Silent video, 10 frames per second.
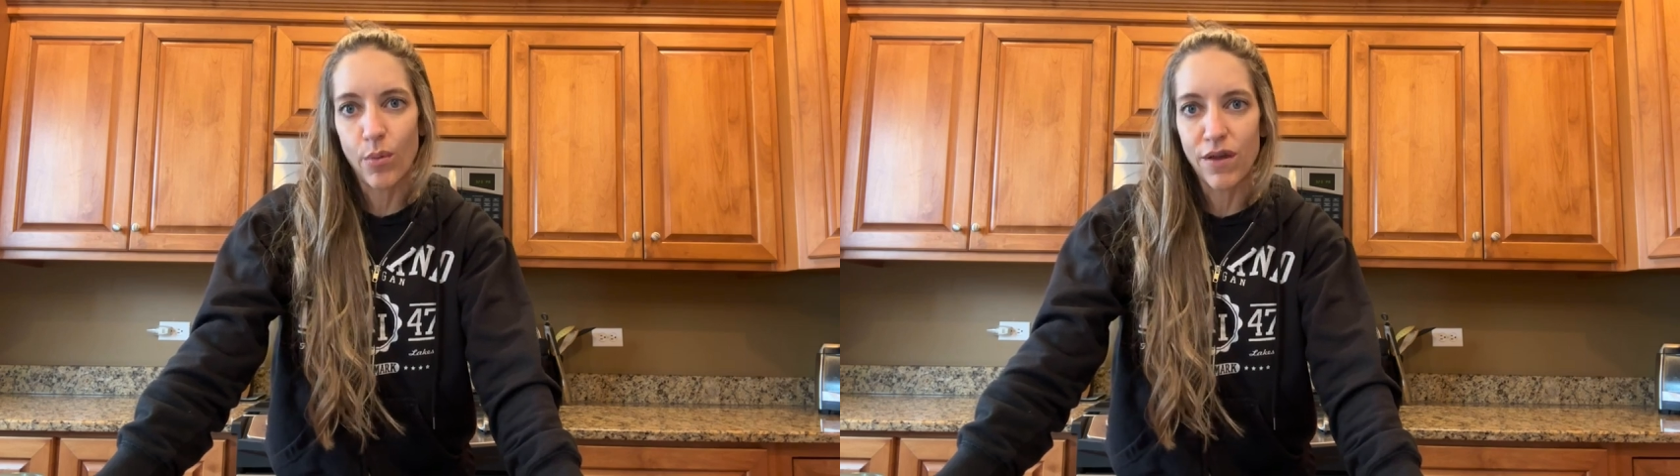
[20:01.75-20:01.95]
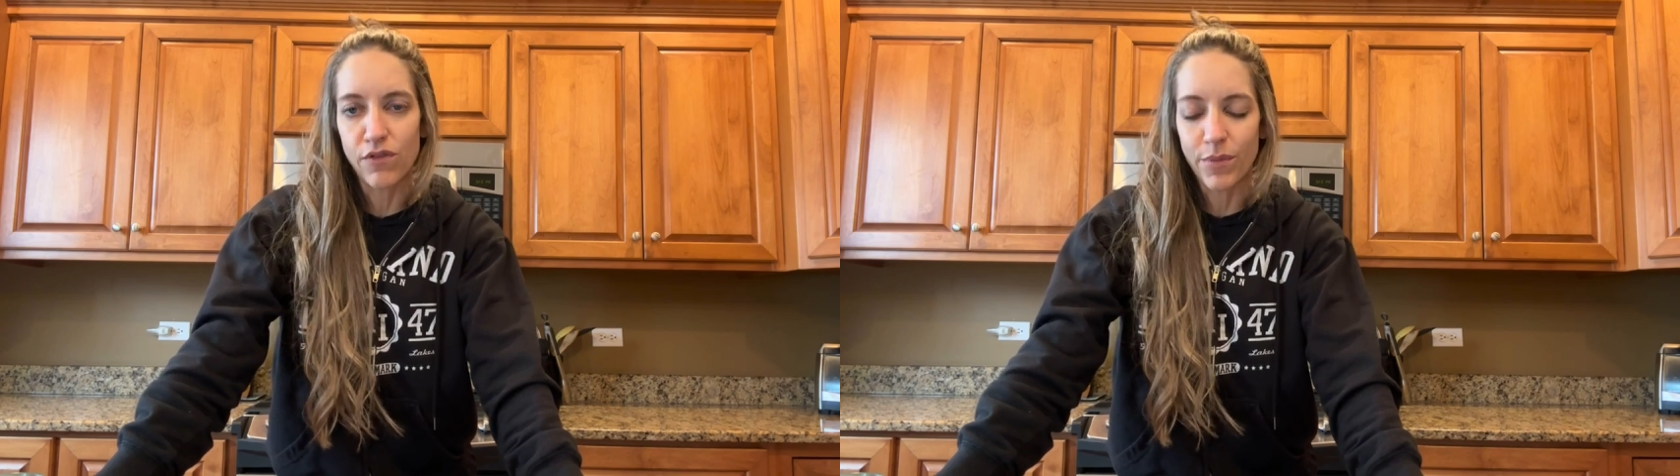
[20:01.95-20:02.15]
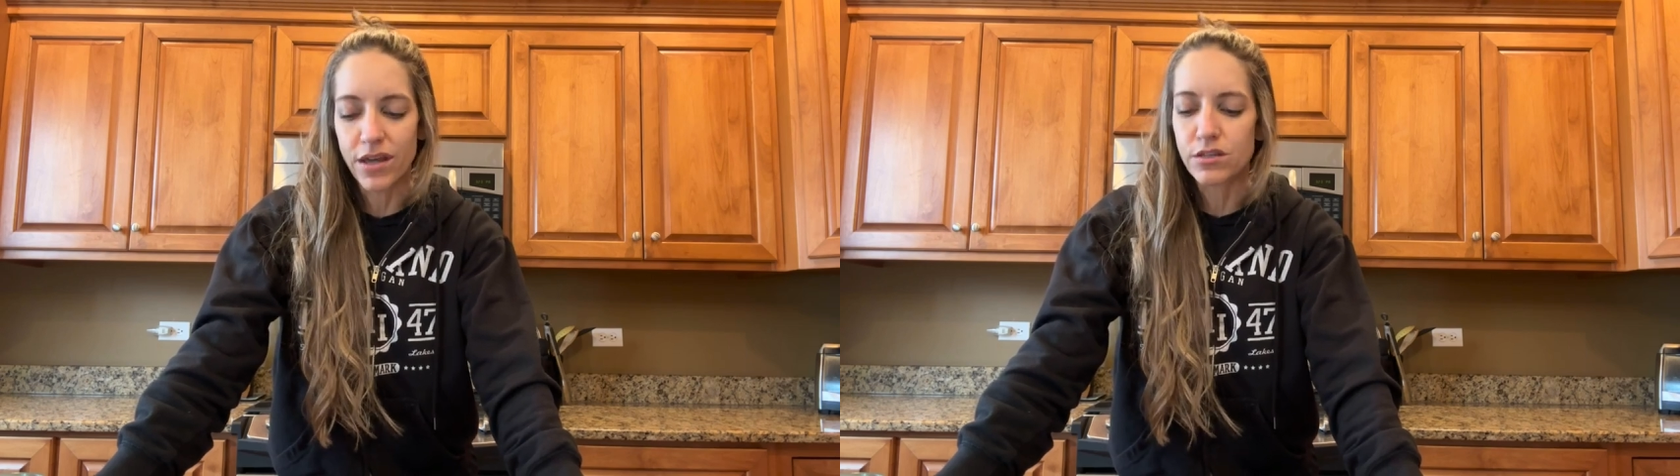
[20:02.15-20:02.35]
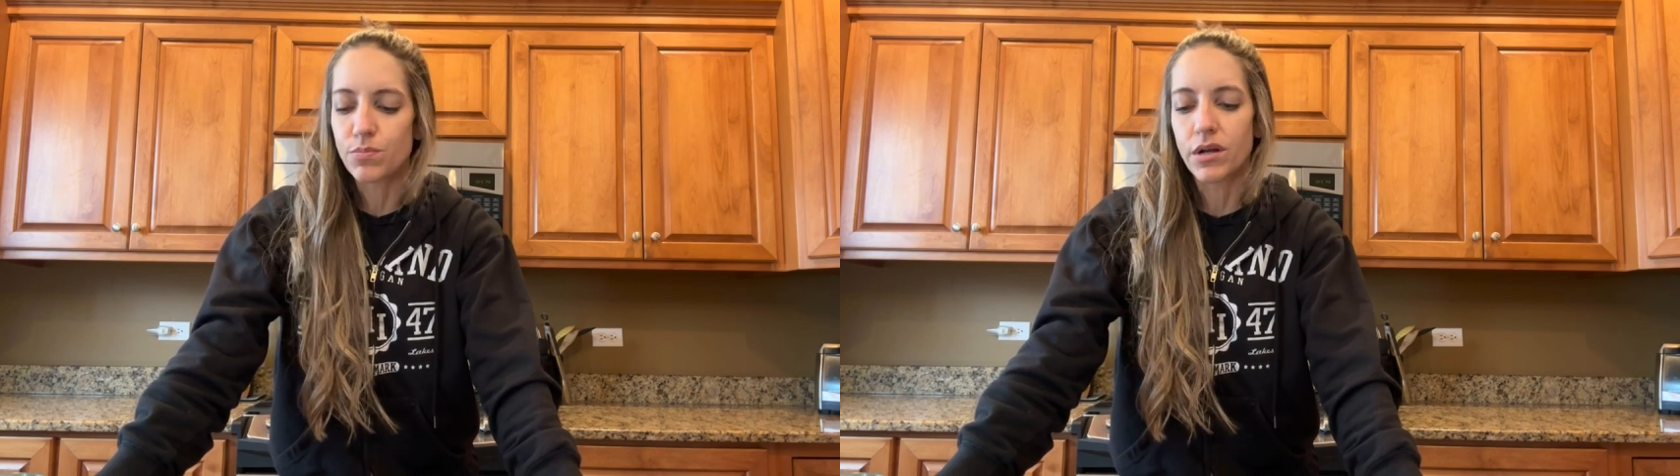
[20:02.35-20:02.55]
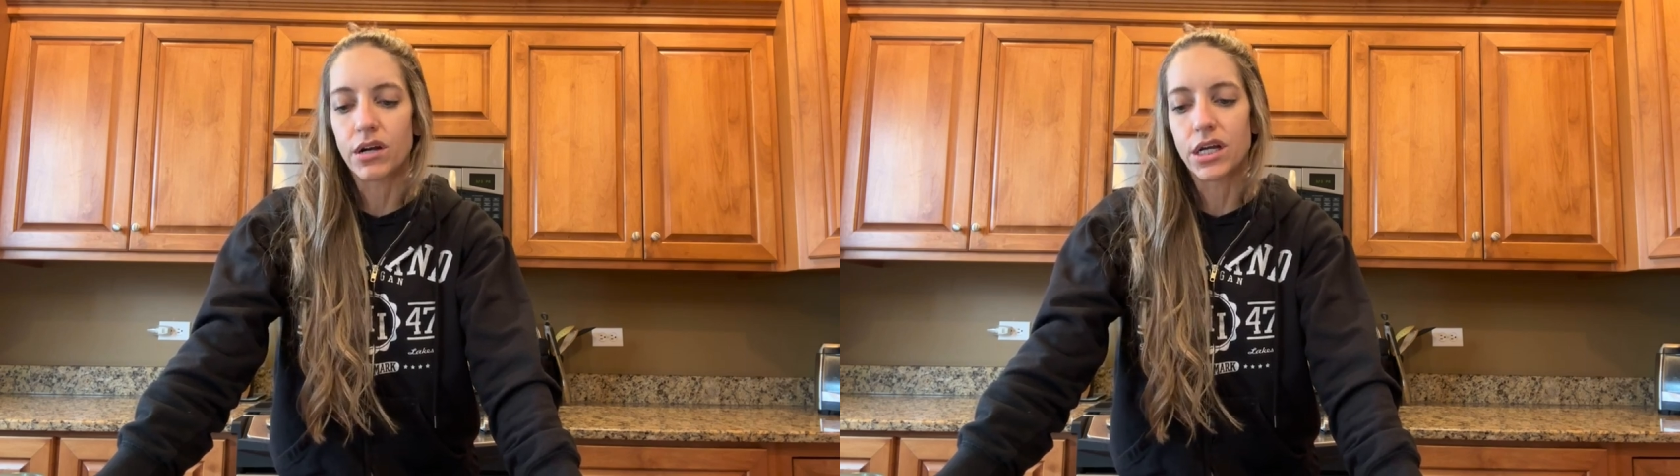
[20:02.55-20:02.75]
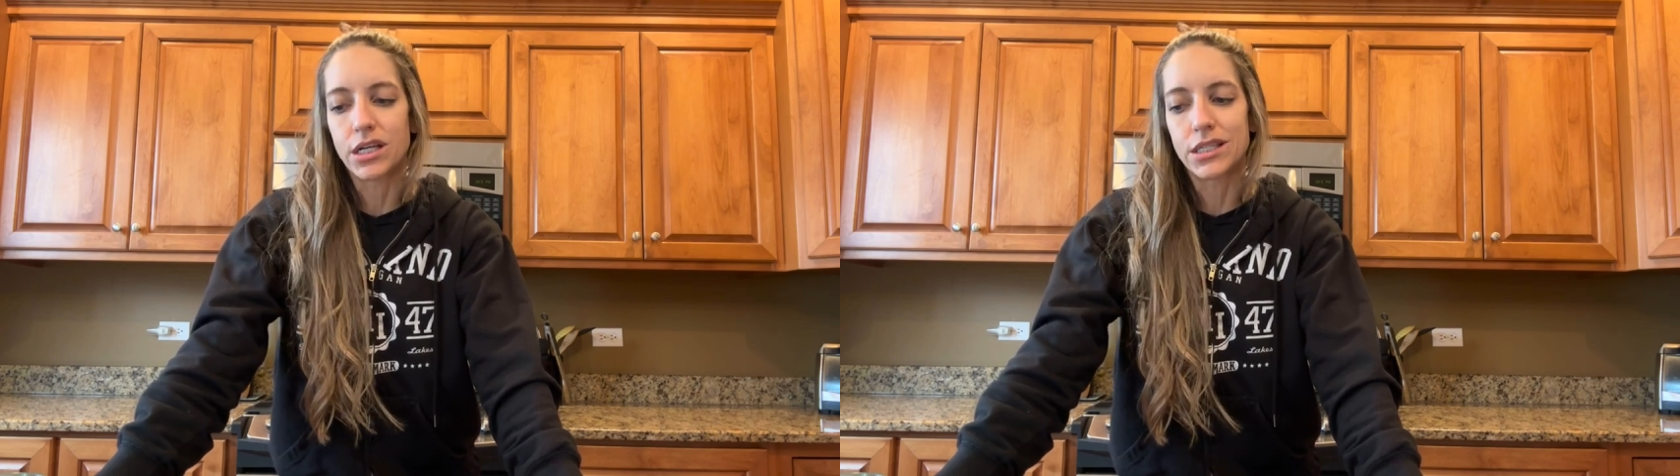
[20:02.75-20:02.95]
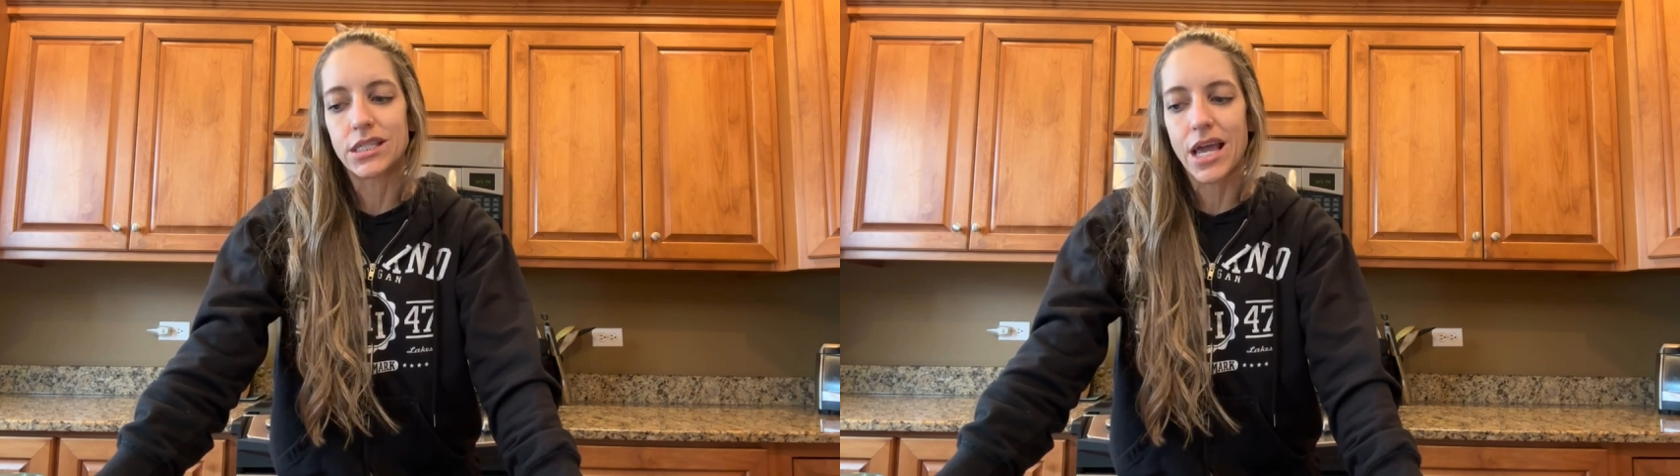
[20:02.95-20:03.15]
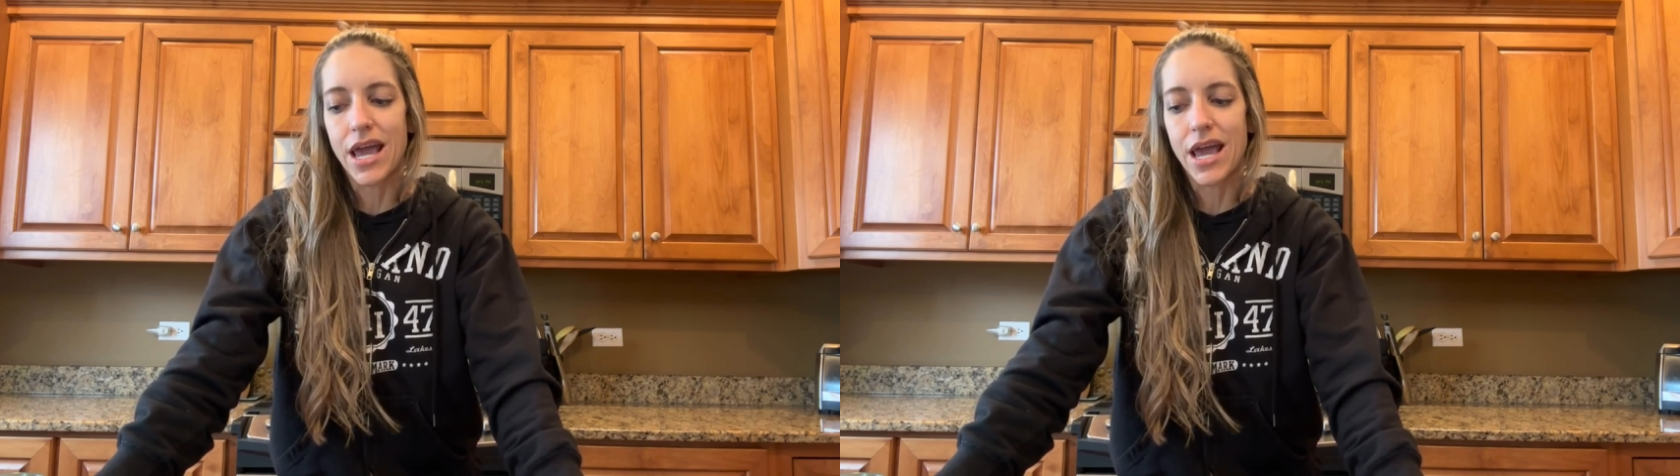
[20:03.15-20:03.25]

away from my experience.